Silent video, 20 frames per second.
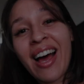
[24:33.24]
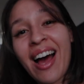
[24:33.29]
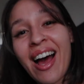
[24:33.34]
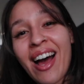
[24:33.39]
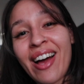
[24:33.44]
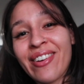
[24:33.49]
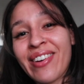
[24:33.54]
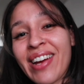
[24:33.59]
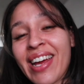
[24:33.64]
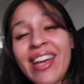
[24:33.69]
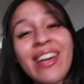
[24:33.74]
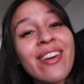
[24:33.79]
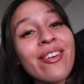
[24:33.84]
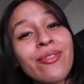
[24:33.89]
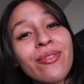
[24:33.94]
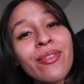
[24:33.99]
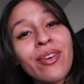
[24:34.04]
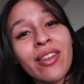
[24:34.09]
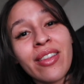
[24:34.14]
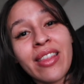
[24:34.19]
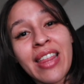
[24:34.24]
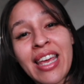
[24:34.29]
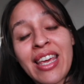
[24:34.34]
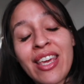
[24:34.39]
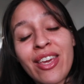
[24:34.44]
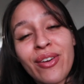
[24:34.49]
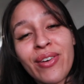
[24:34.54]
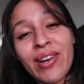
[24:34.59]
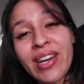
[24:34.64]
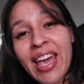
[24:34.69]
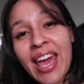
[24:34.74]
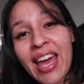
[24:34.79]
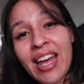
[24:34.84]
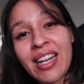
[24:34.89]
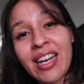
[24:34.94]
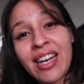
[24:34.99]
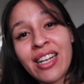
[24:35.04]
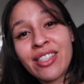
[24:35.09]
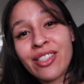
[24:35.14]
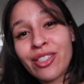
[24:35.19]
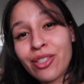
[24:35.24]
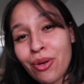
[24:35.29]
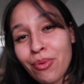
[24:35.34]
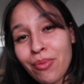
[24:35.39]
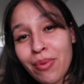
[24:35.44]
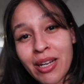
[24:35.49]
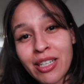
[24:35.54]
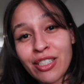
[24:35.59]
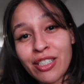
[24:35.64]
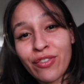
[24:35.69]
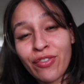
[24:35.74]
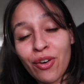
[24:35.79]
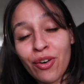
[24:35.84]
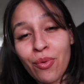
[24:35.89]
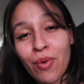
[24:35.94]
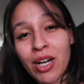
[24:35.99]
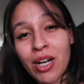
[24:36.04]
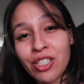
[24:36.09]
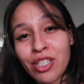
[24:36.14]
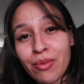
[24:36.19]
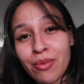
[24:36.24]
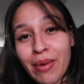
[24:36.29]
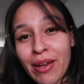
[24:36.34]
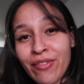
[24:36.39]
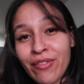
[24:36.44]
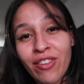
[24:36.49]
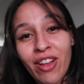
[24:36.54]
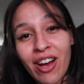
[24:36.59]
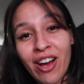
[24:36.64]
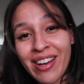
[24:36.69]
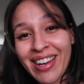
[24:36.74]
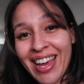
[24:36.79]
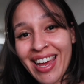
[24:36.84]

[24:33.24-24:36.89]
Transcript: All right, well, thank you again so much for watching my vlog,